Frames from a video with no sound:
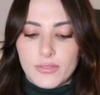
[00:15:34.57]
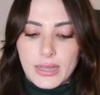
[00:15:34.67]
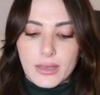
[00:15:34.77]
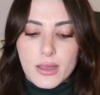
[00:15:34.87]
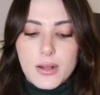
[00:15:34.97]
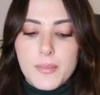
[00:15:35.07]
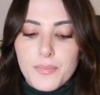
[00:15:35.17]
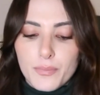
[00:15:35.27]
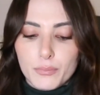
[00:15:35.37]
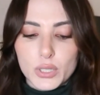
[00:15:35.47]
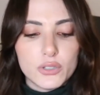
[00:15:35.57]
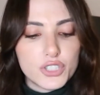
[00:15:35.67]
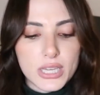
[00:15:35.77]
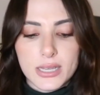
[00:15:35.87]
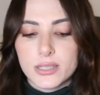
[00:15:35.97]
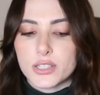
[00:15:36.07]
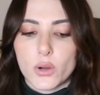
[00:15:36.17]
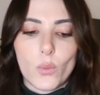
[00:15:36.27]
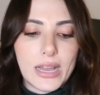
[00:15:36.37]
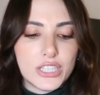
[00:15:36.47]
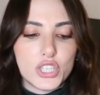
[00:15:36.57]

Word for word: of like blue jeans or white